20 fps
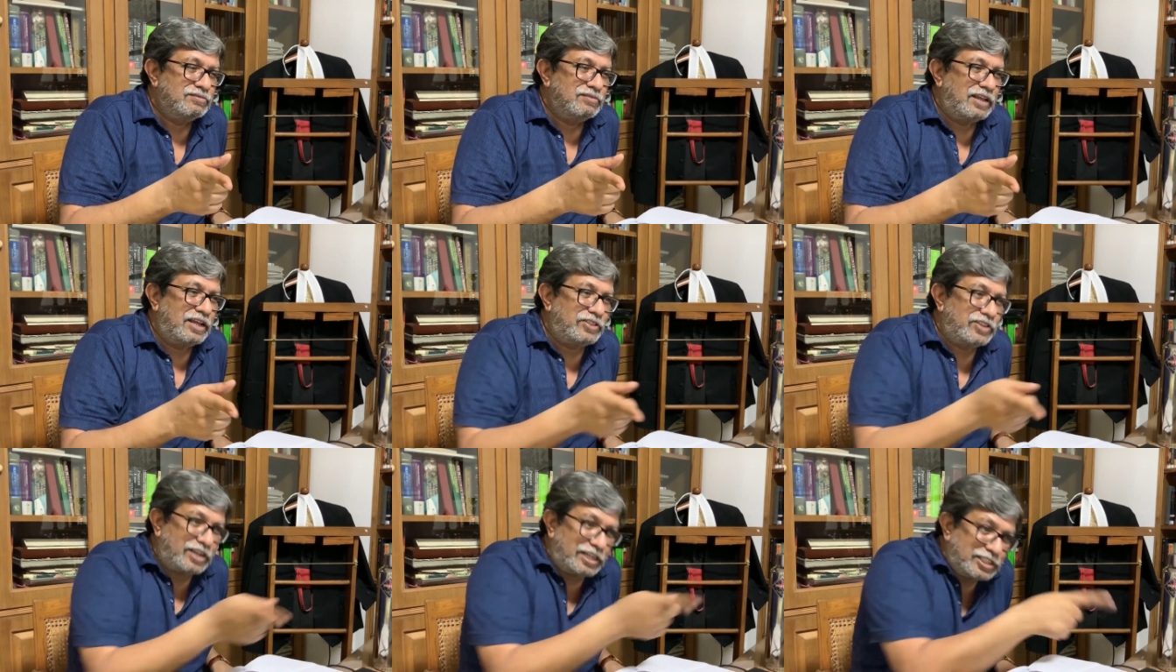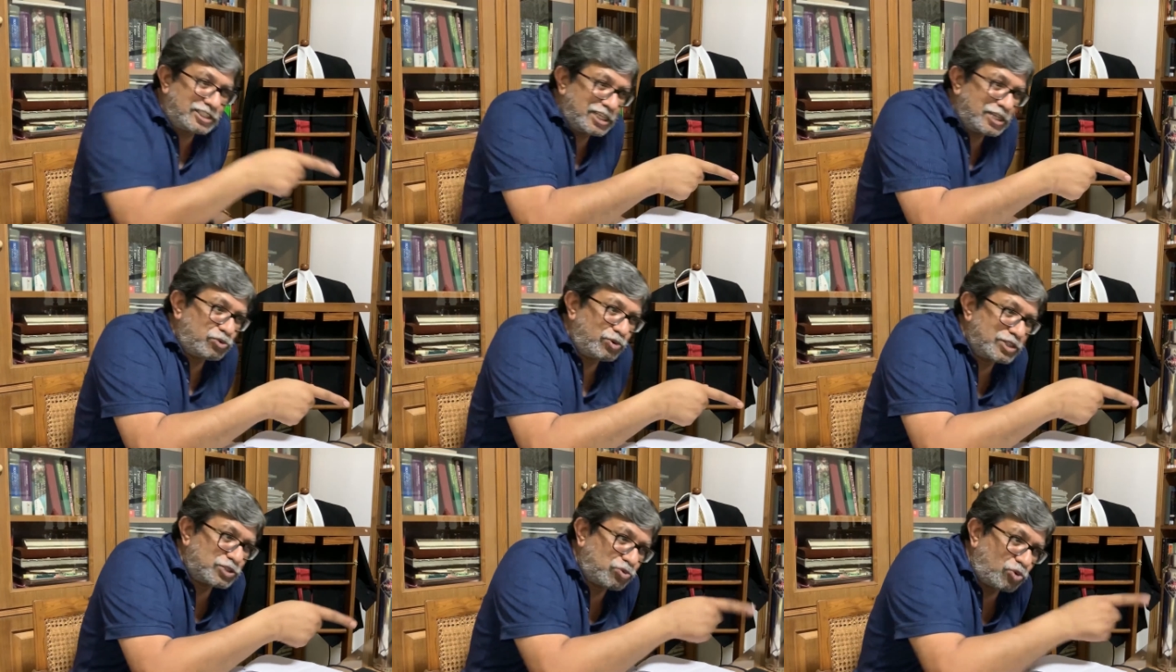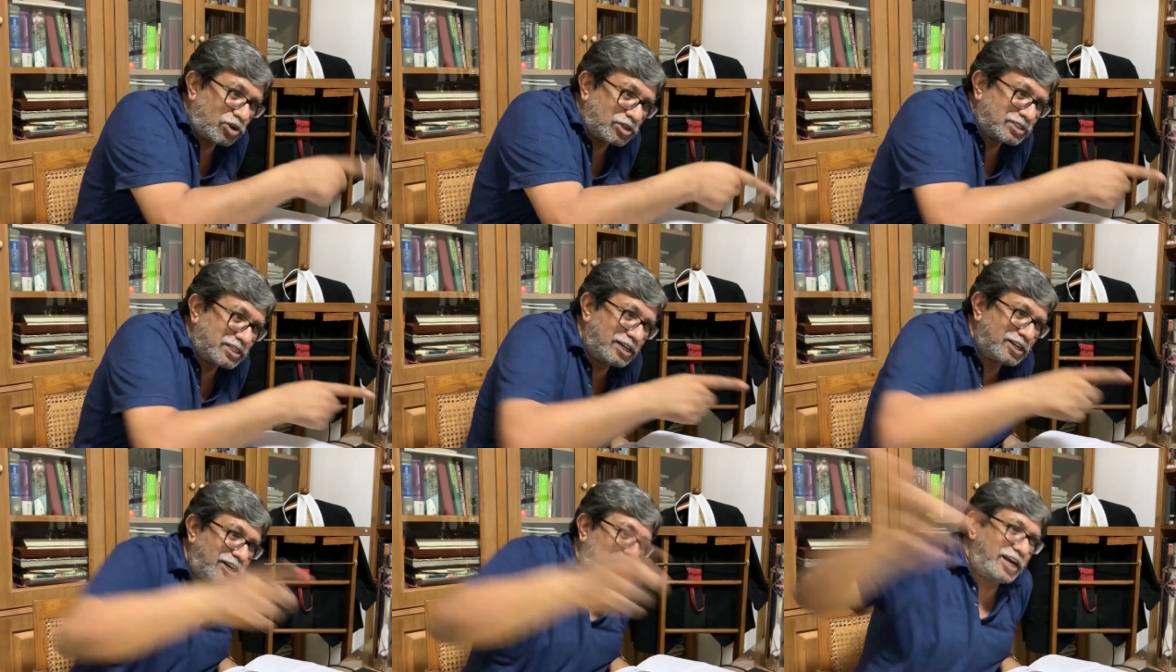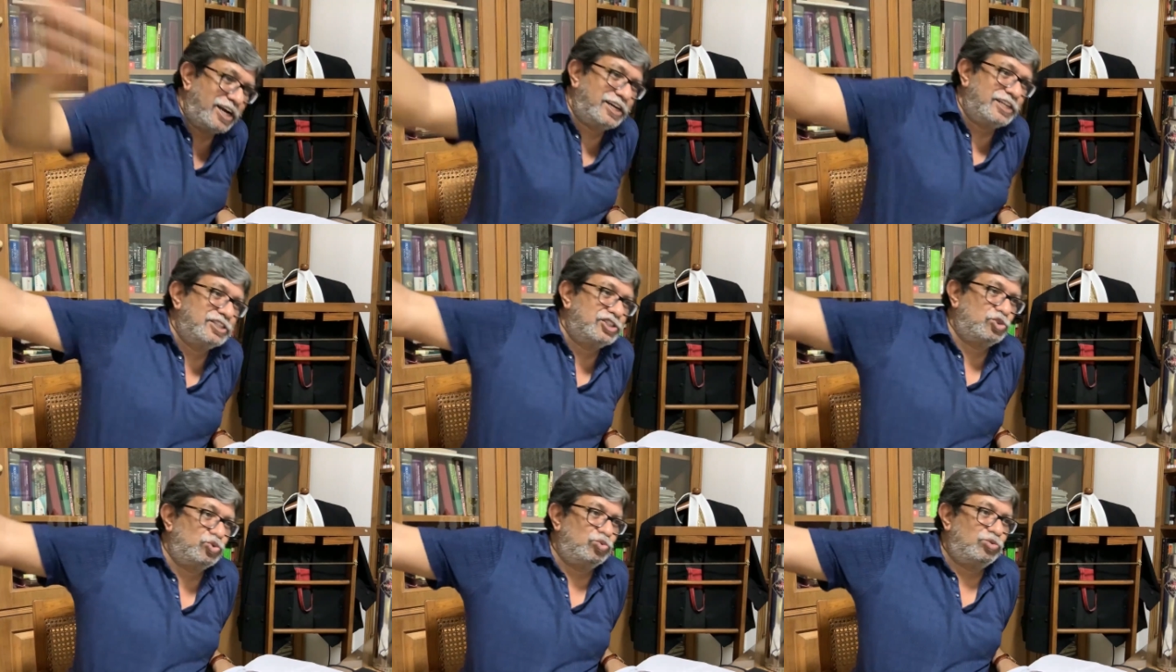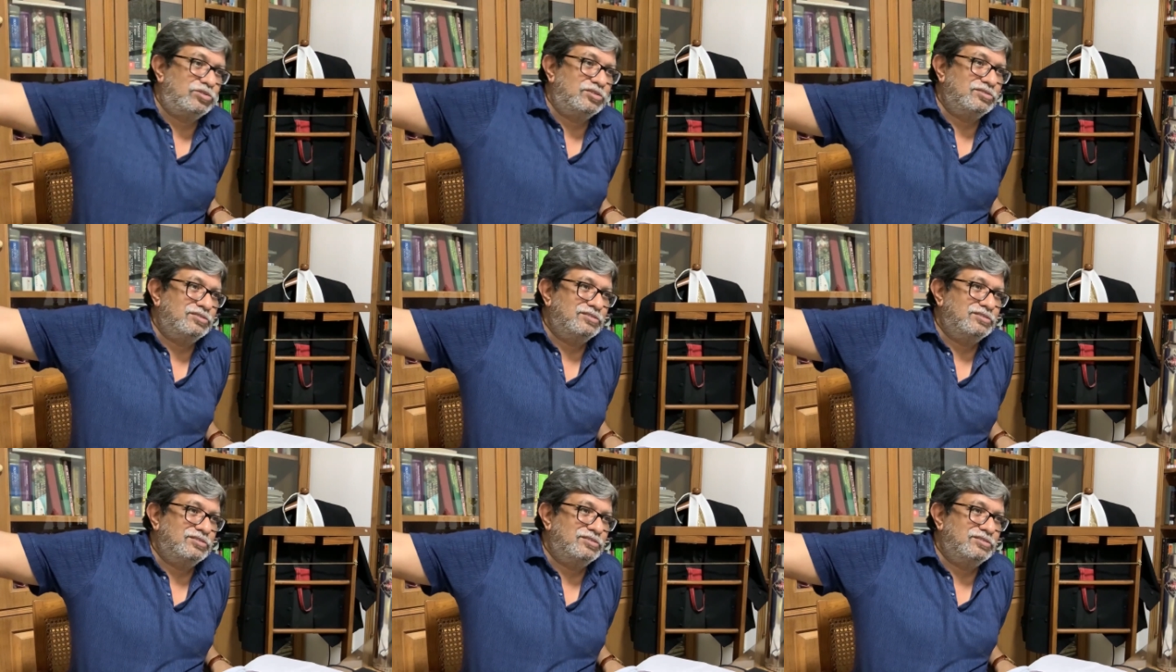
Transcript: And the consequence was that a riot ensued.